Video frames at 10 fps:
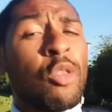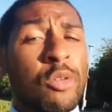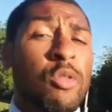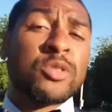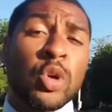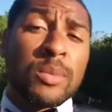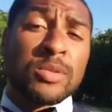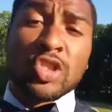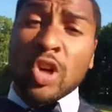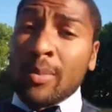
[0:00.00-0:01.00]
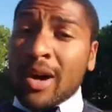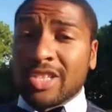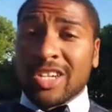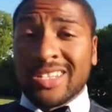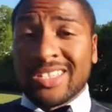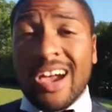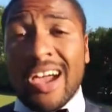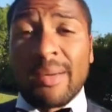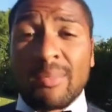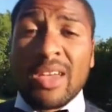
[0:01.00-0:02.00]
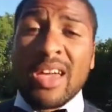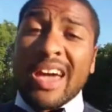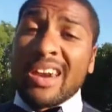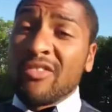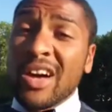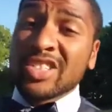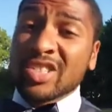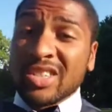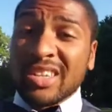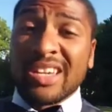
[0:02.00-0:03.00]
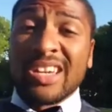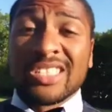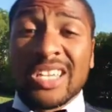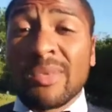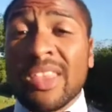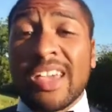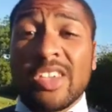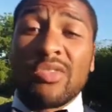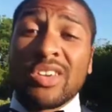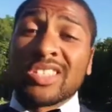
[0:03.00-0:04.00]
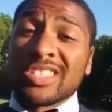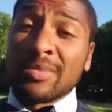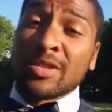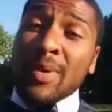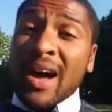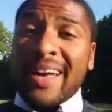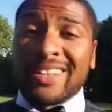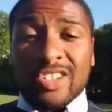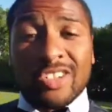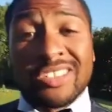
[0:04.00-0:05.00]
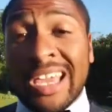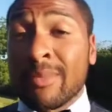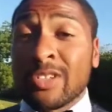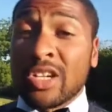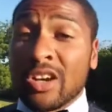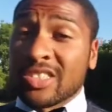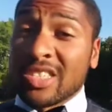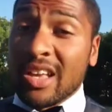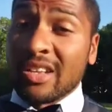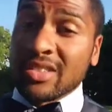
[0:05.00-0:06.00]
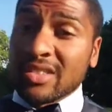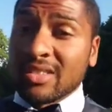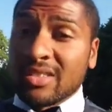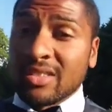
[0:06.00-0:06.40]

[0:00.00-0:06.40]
only absorb so much at a time, and eventually some of that UV slips by and starts damaging our cells.